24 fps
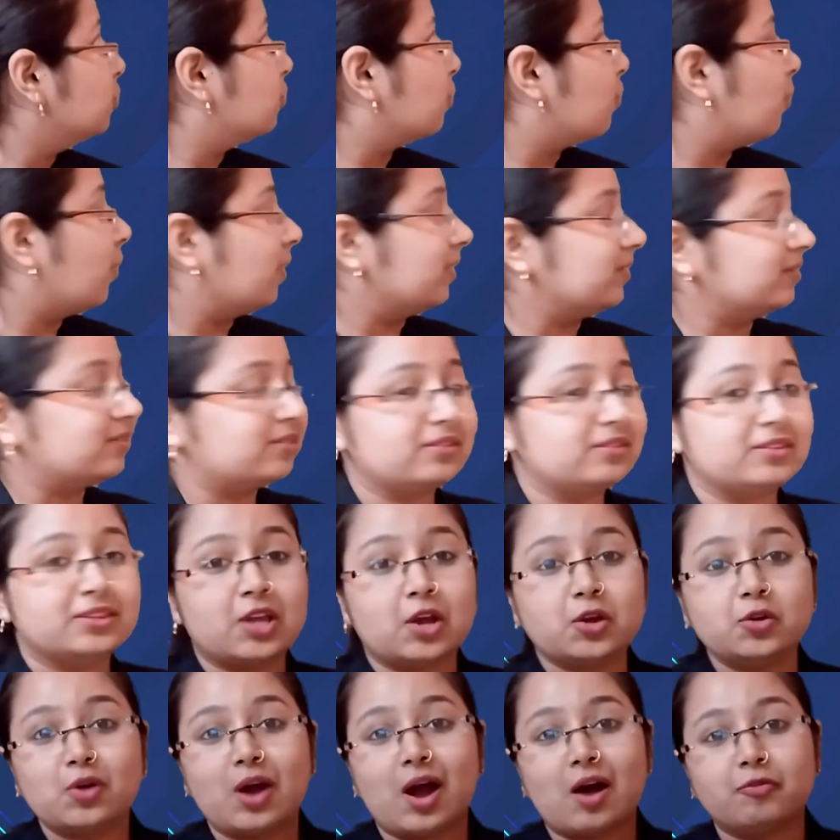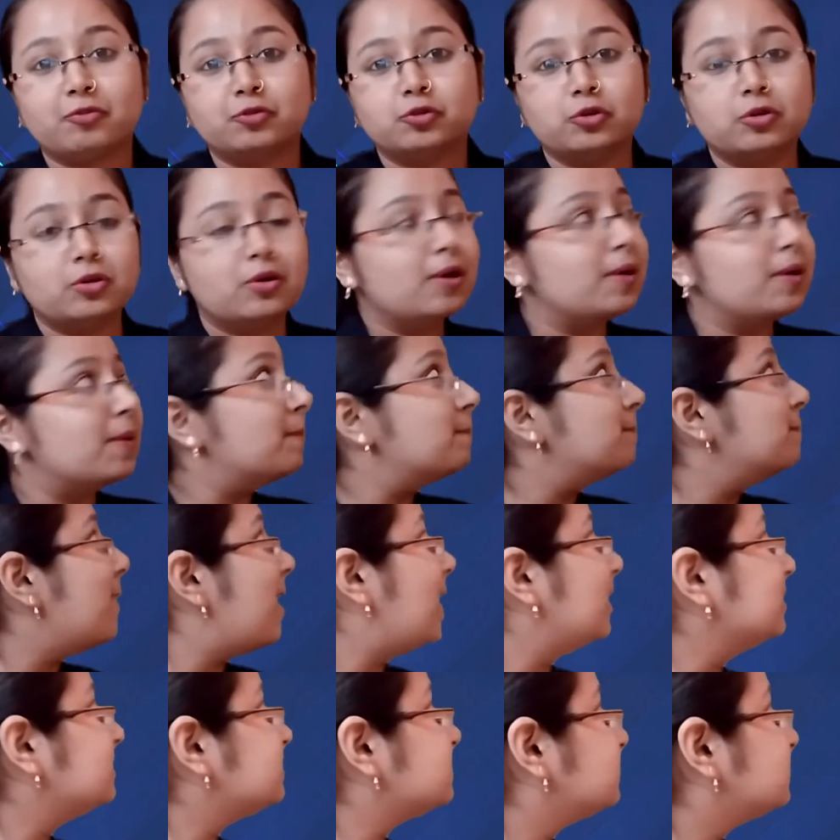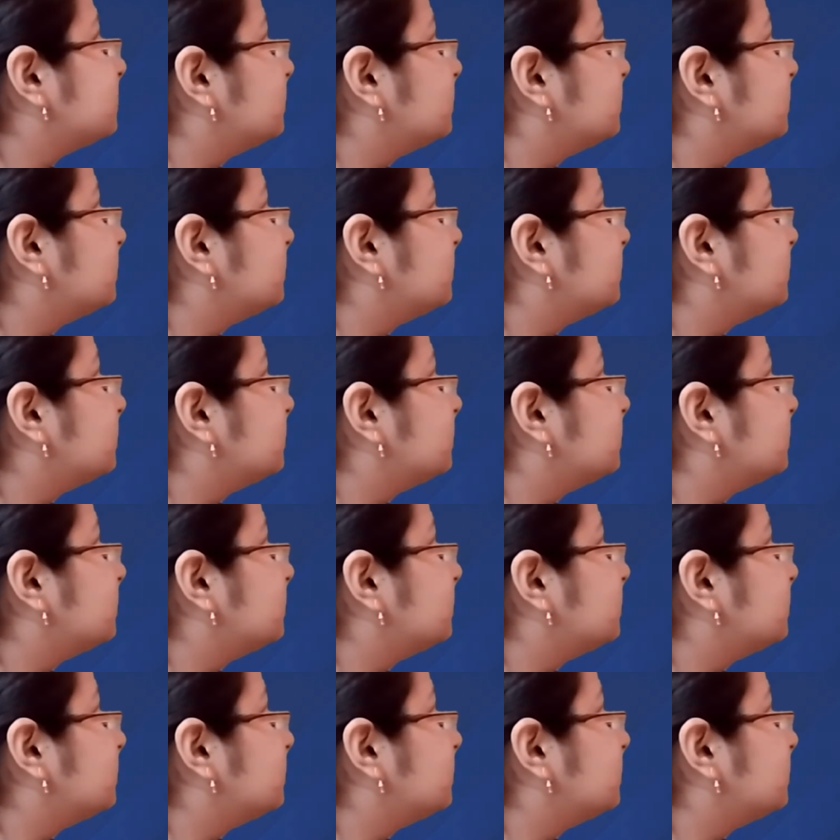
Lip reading: coins. Now you have to match